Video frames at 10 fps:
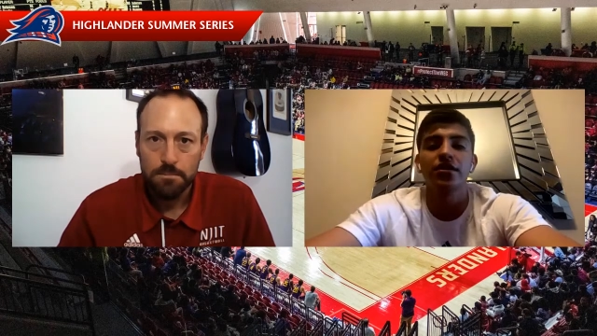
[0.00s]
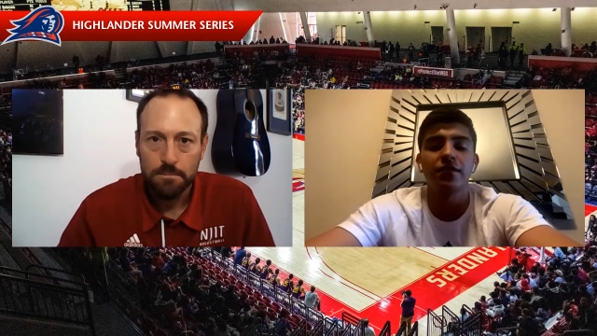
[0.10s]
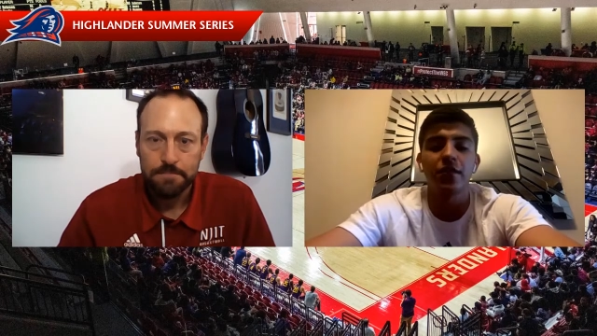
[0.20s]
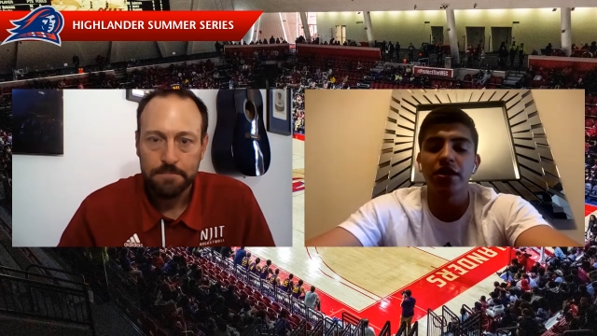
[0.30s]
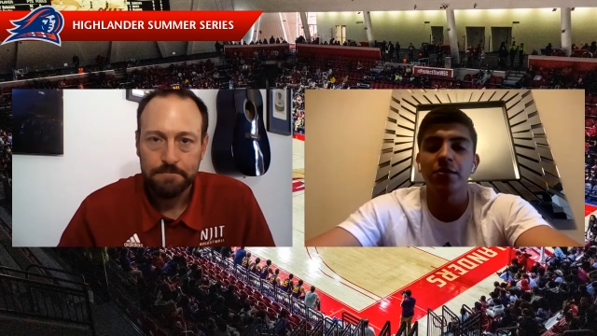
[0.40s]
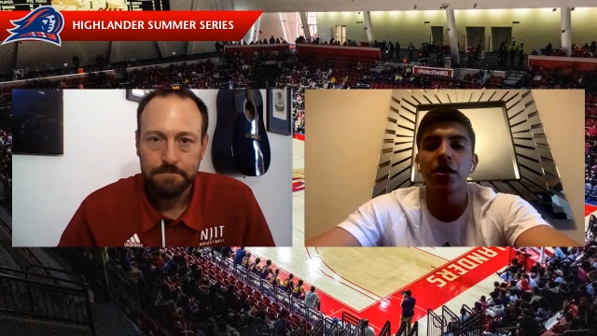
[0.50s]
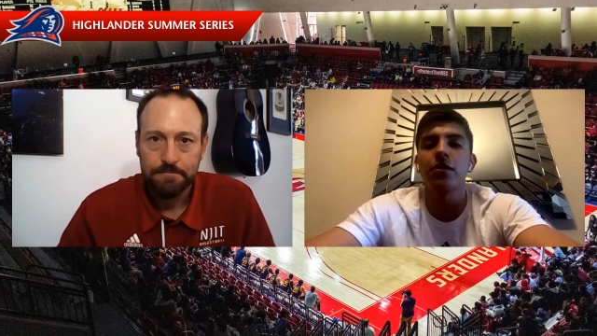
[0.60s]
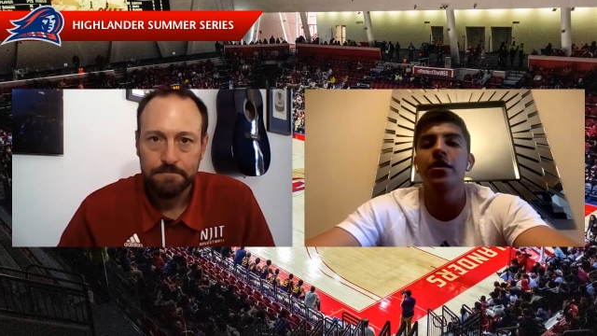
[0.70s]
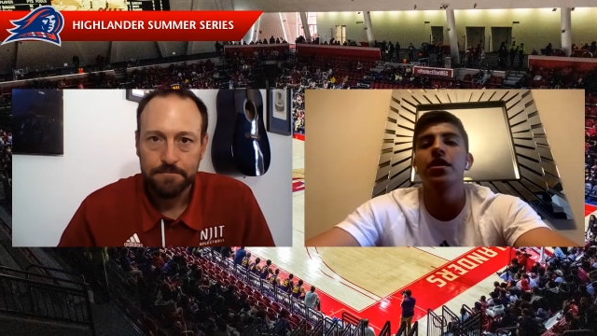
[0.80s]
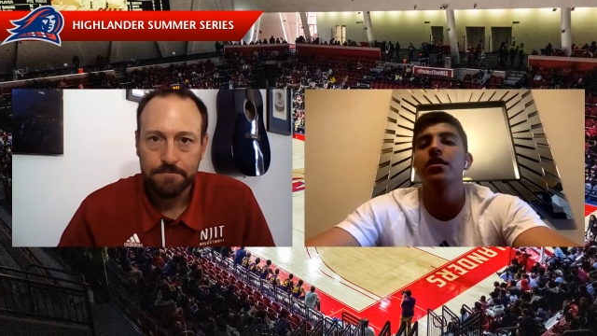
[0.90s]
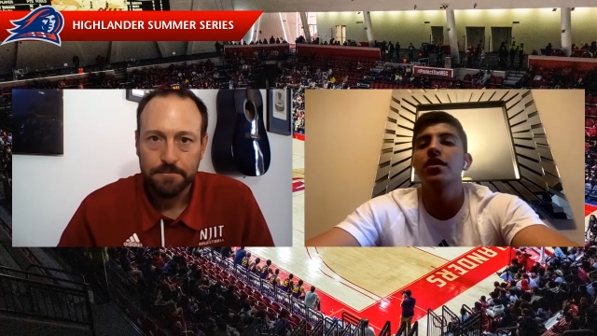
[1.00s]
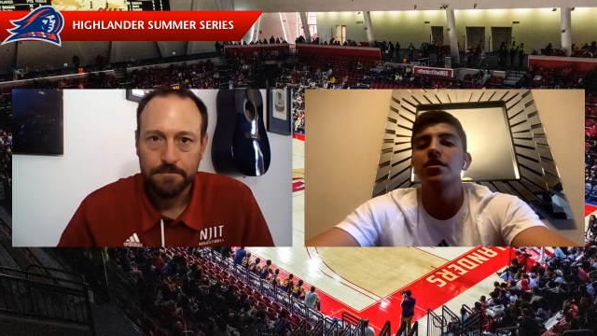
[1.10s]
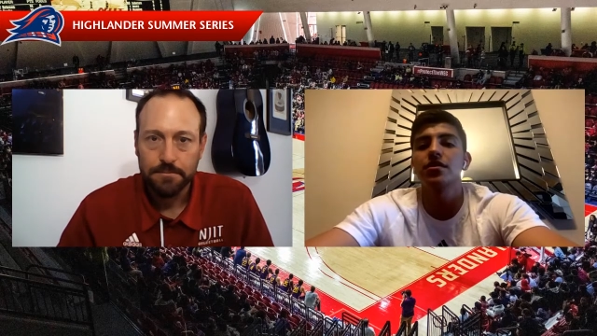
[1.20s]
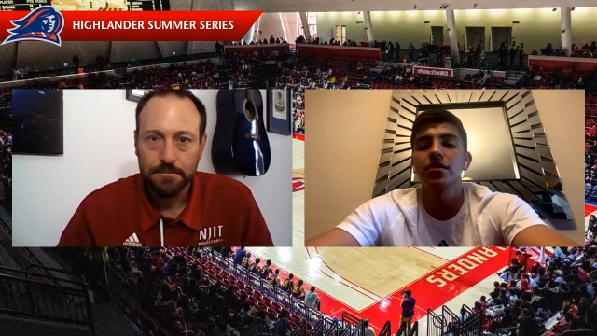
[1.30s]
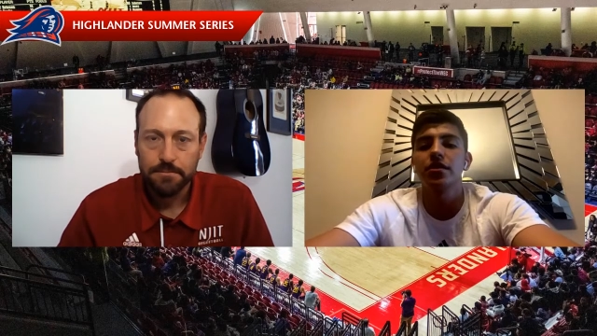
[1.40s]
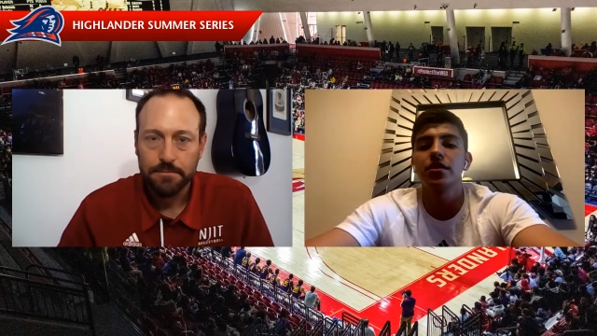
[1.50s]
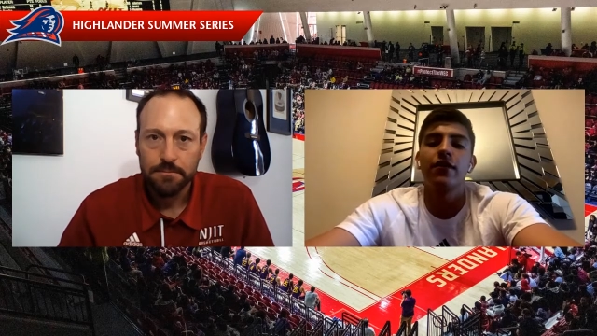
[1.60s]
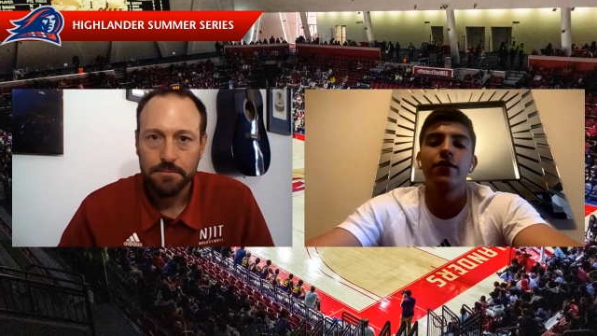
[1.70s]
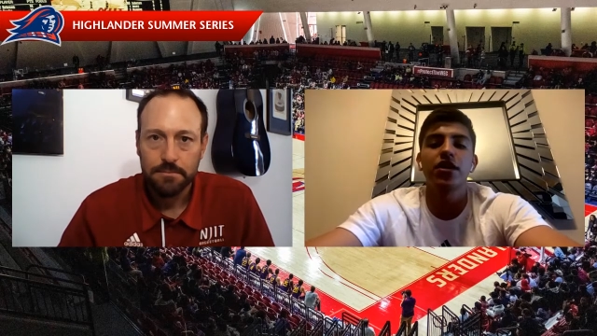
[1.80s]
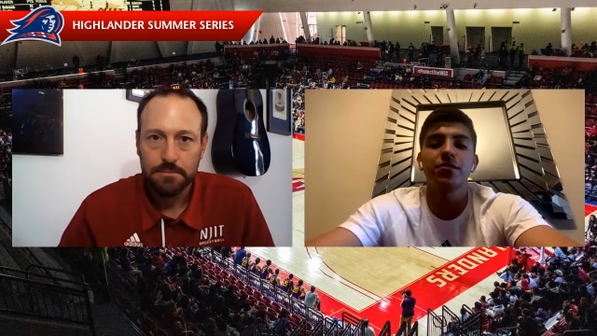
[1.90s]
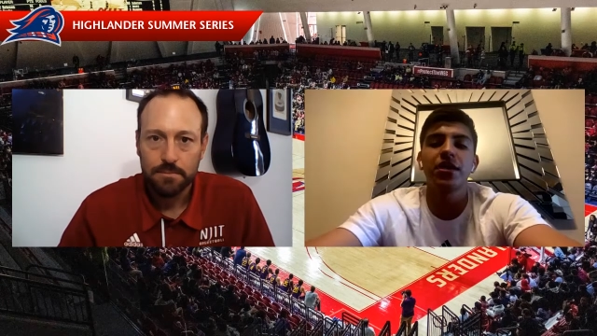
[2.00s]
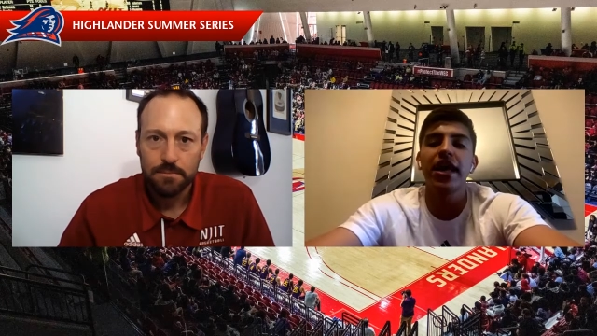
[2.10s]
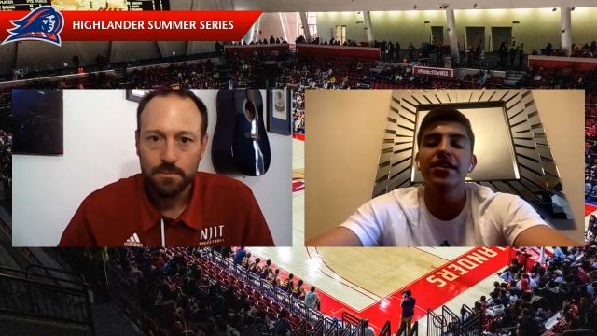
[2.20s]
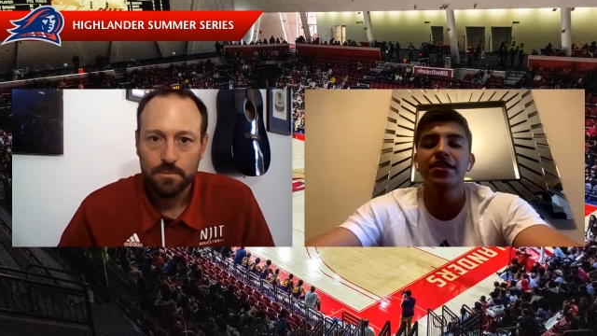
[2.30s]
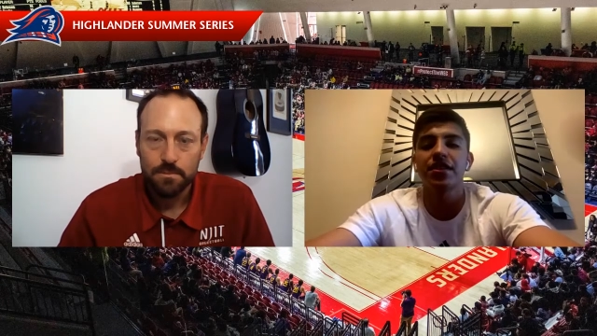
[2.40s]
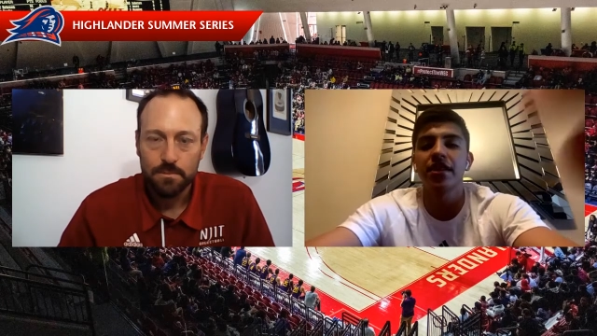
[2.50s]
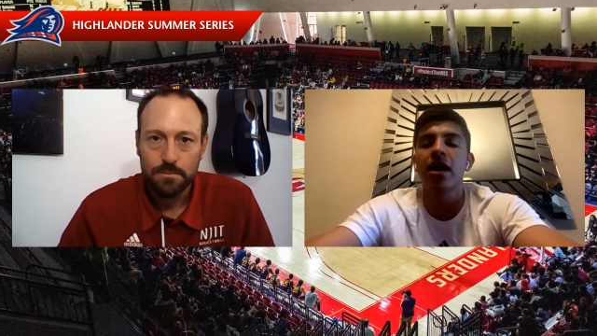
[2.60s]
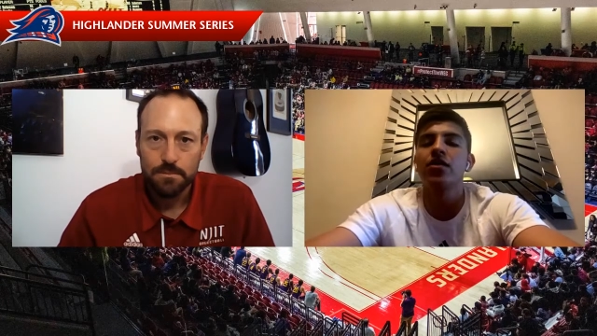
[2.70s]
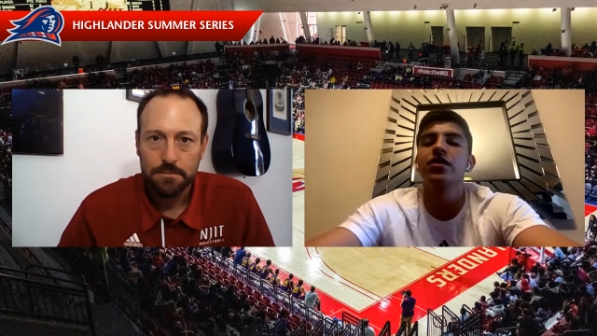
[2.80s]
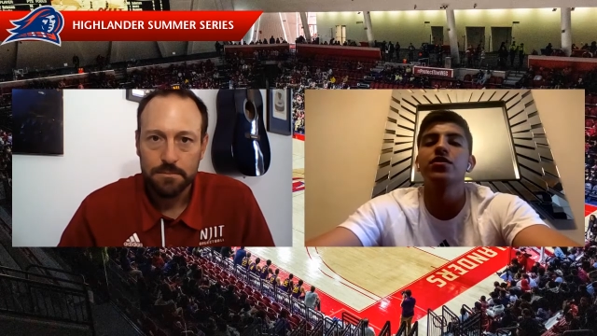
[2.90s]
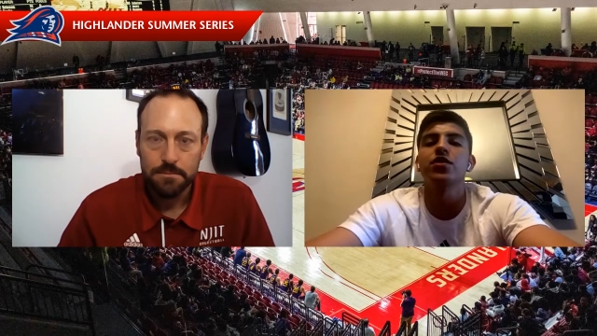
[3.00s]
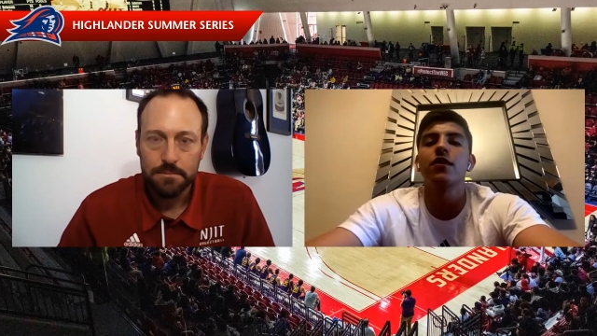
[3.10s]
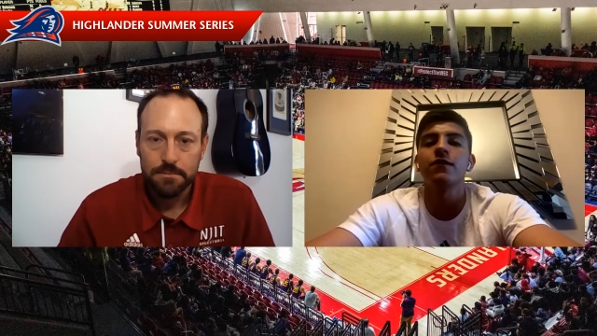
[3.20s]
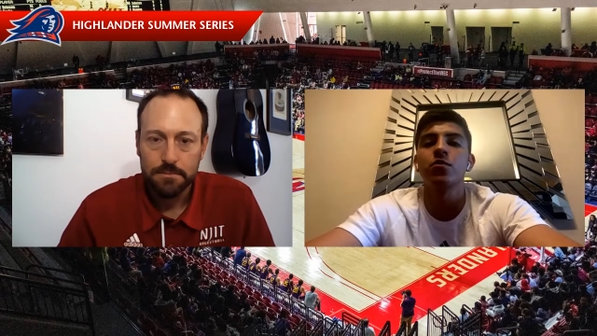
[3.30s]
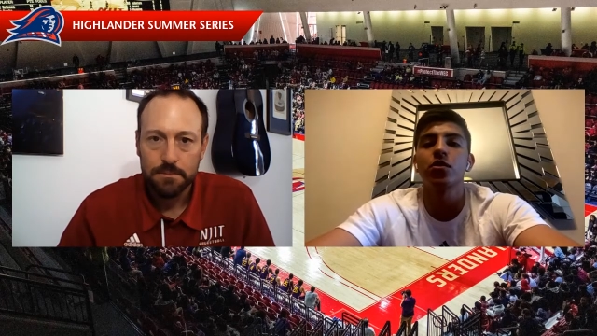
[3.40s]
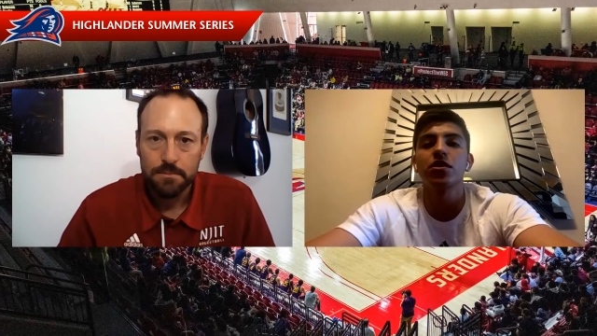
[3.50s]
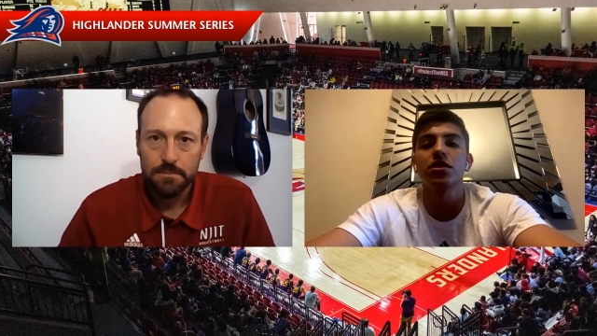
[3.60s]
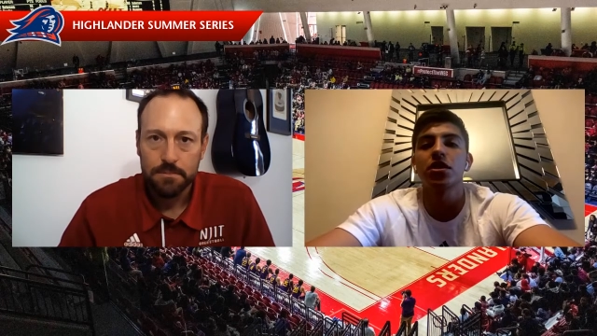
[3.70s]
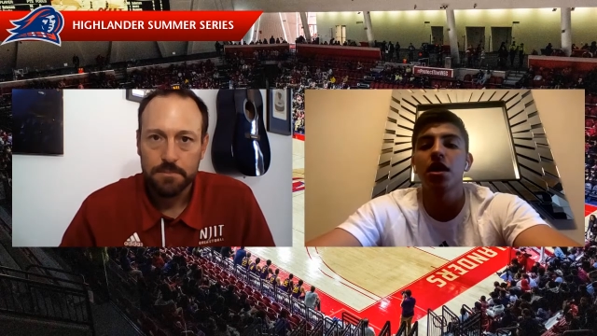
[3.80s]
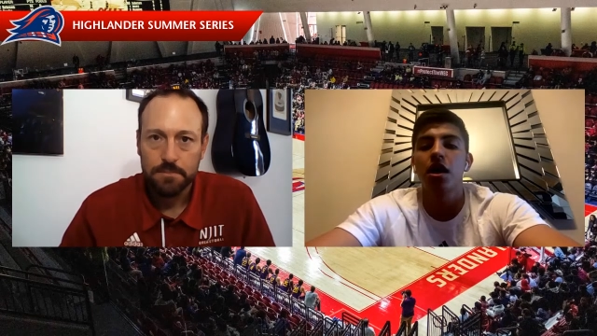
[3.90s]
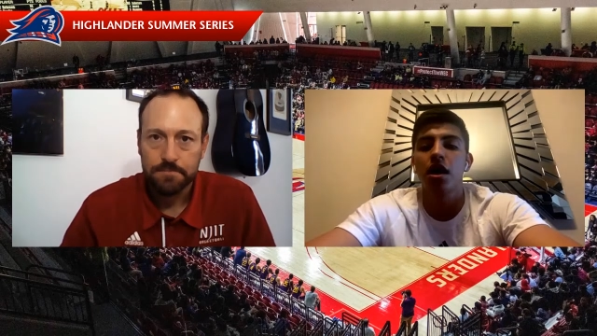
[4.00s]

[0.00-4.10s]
Speaker 1: there's a freshman coming in, the freshman last year, now they're sophomores.